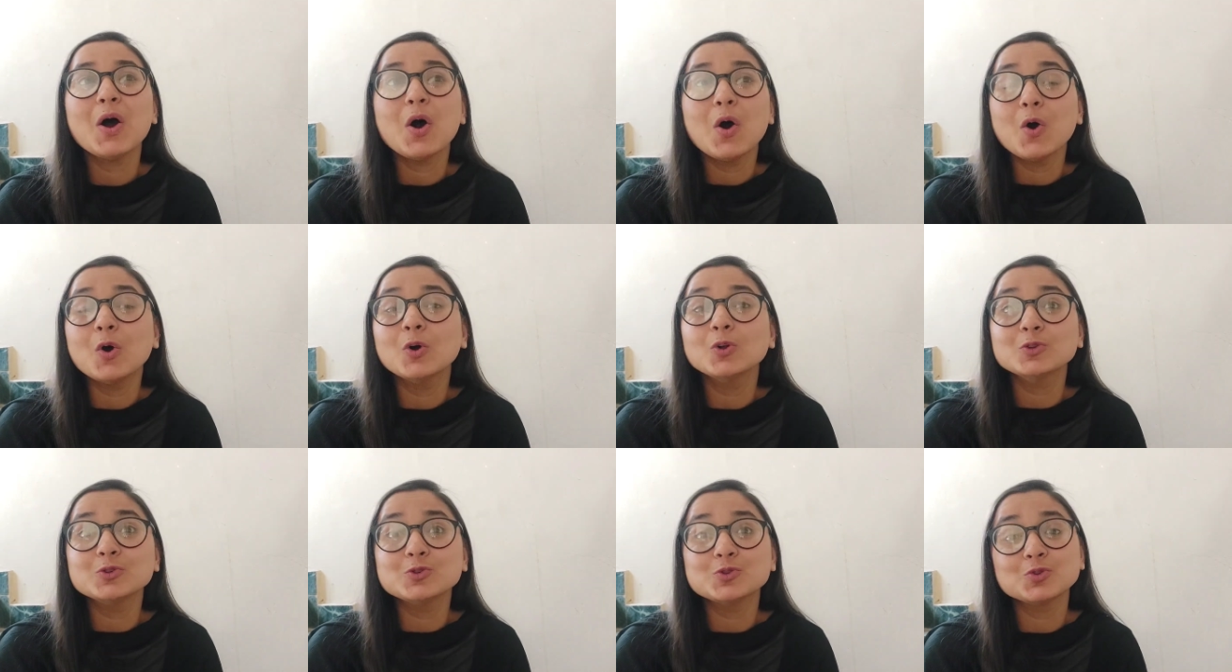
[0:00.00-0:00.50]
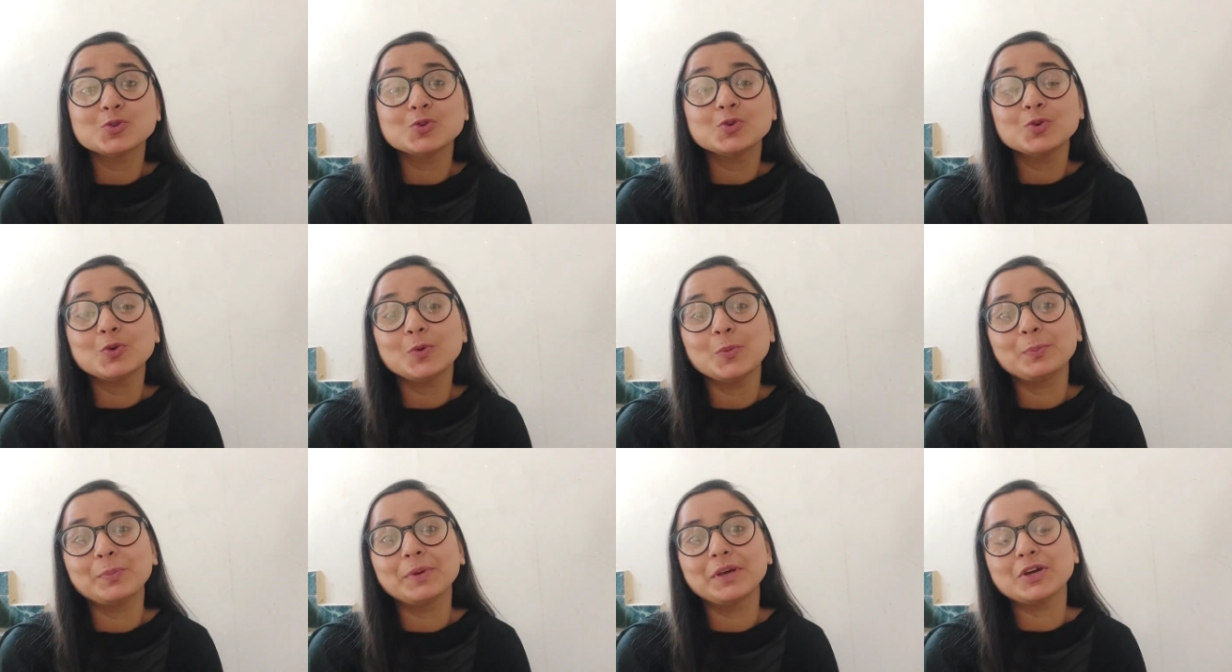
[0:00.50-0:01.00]

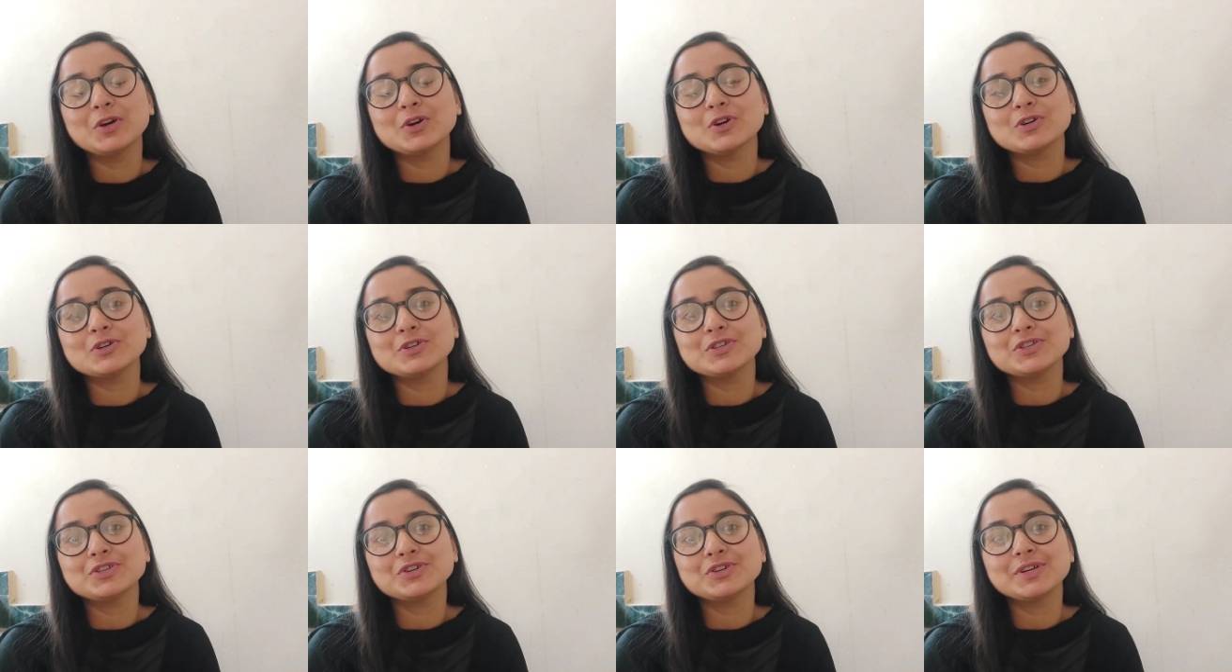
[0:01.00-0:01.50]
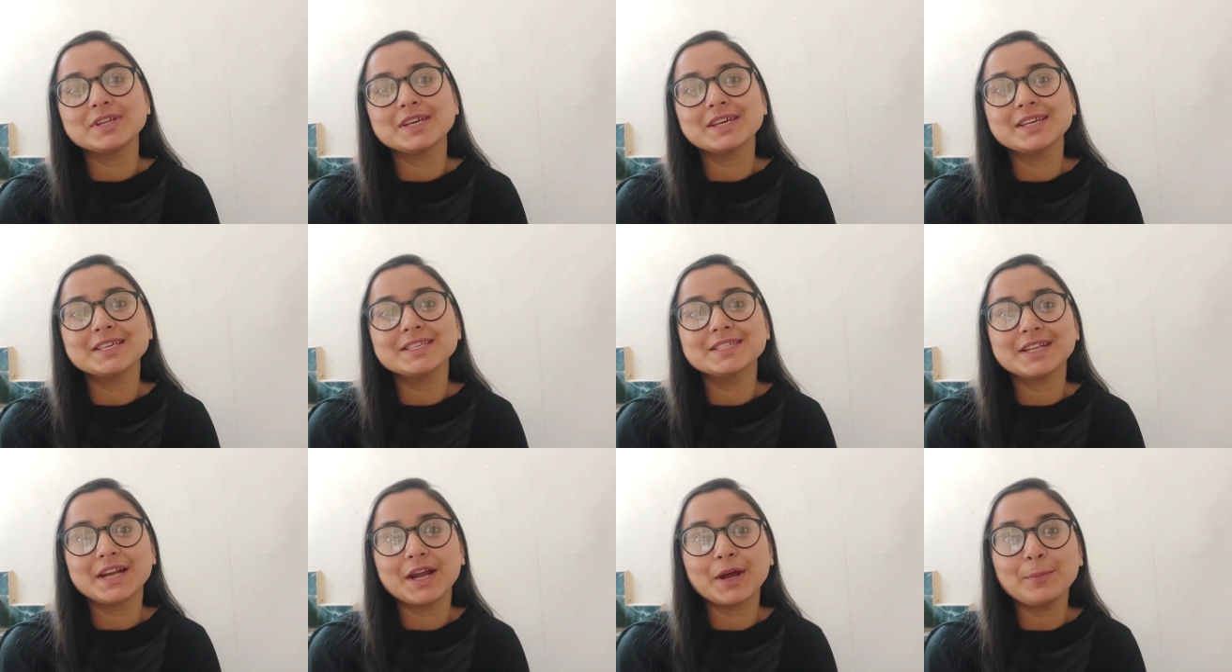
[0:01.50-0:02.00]
Also, because today
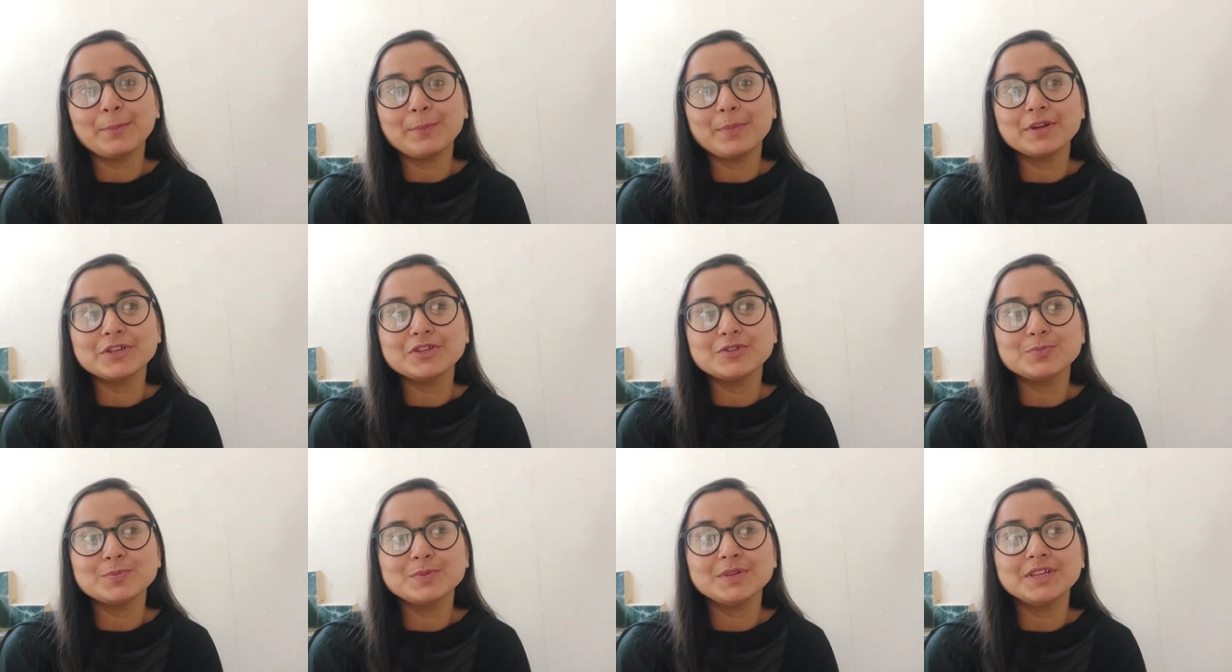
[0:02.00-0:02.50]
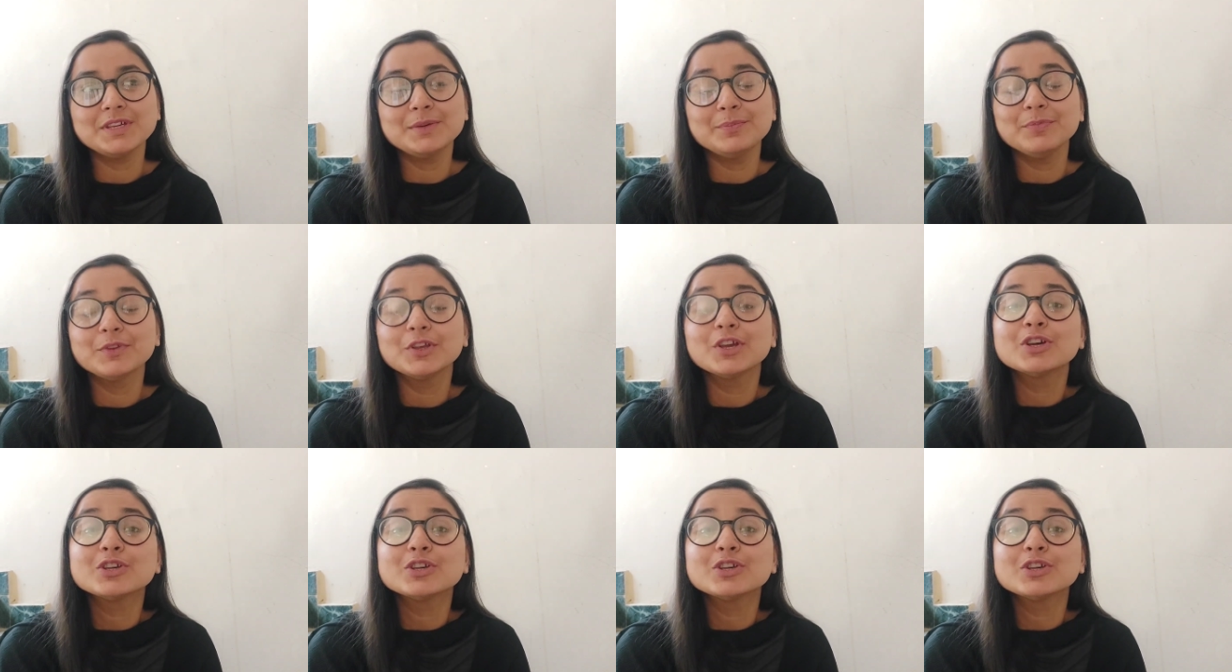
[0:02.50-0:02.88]
is Rang Panchmi.